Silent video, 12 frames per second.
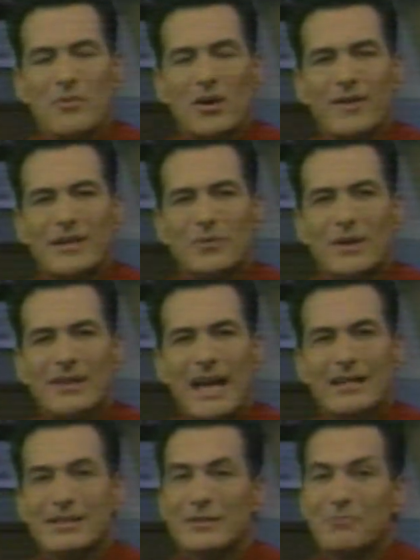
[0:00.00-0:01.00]
movies with
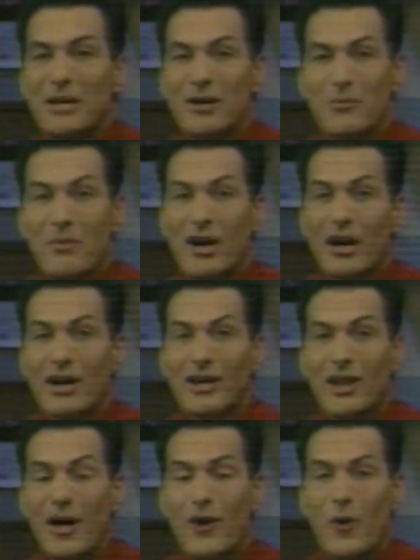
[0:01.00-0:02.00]
that Spielberg
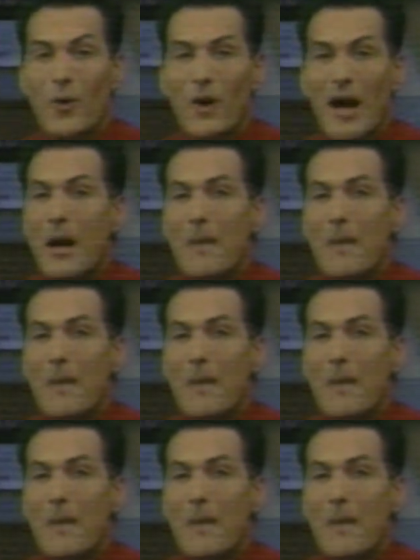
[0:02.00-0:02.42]
glow,